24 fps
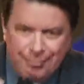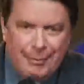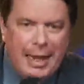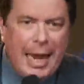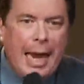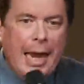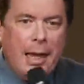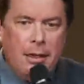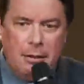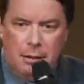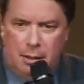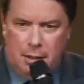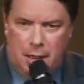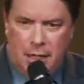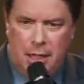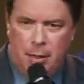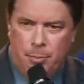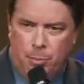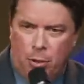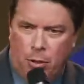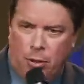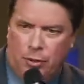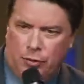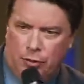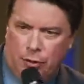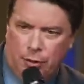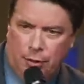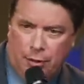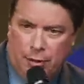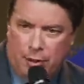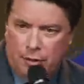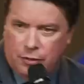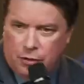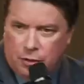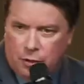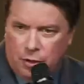and in person.
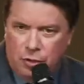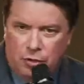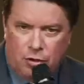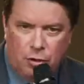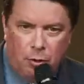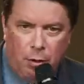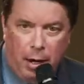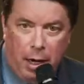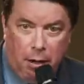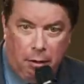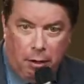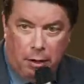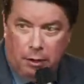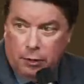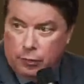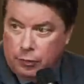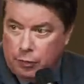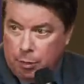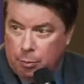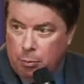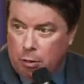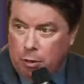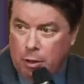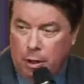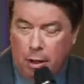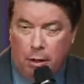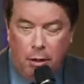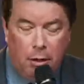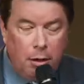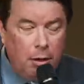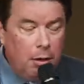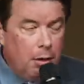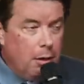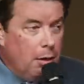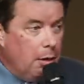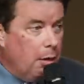These are the two areas I'm working
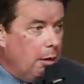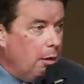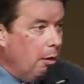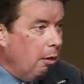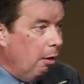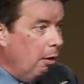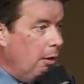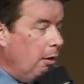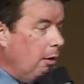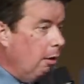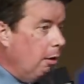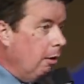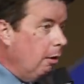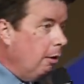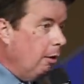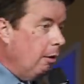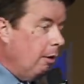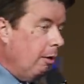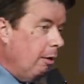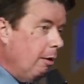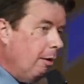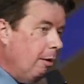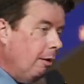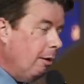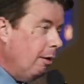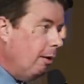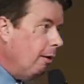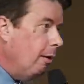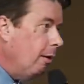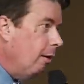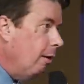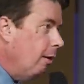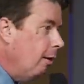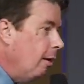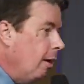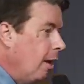in.
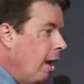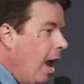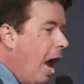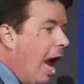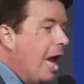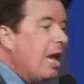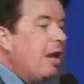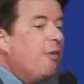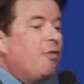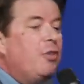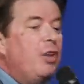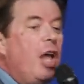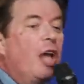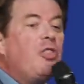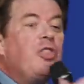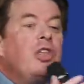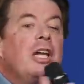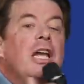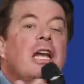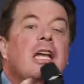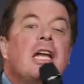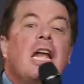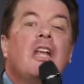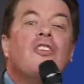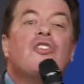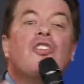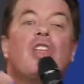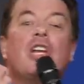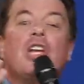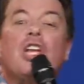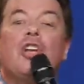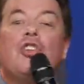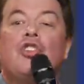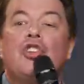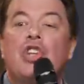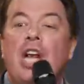I have nothing against the
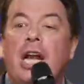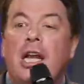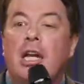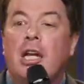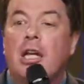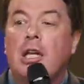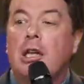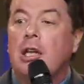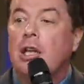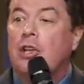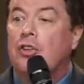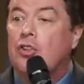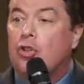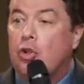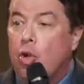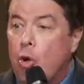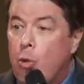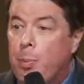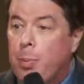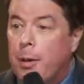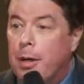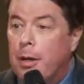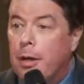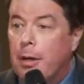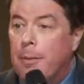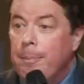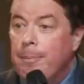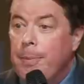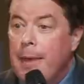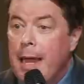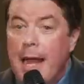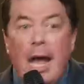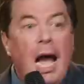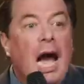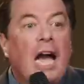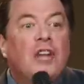congenitally stupid.
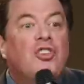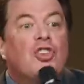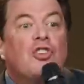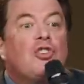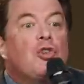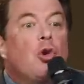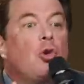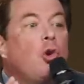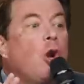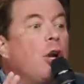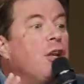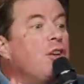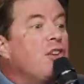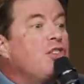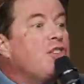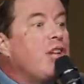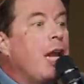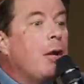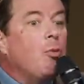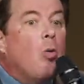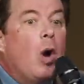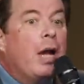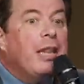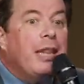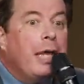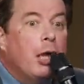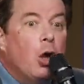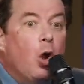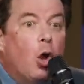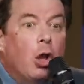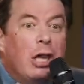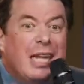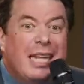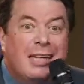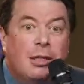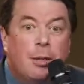I just don't understand why they
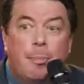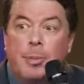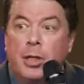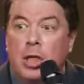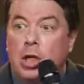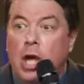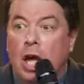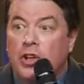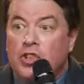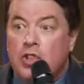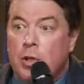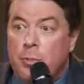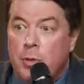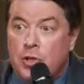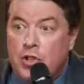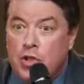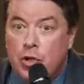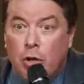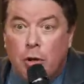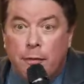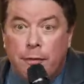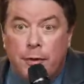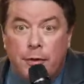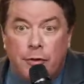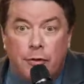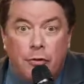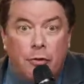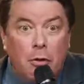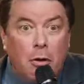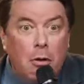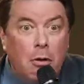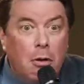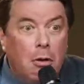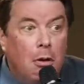all end up in customer service.